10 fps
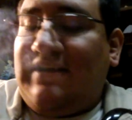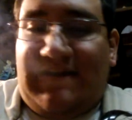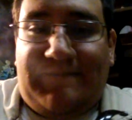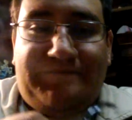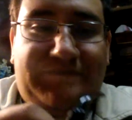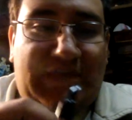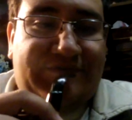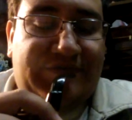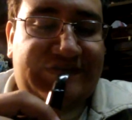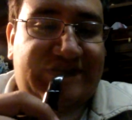
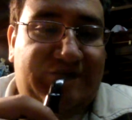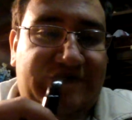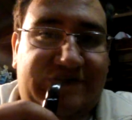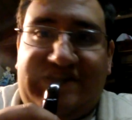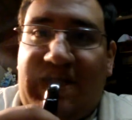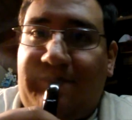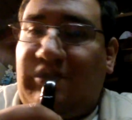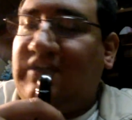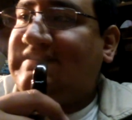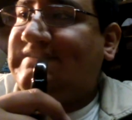after discovering the
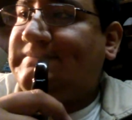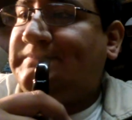shamrocks,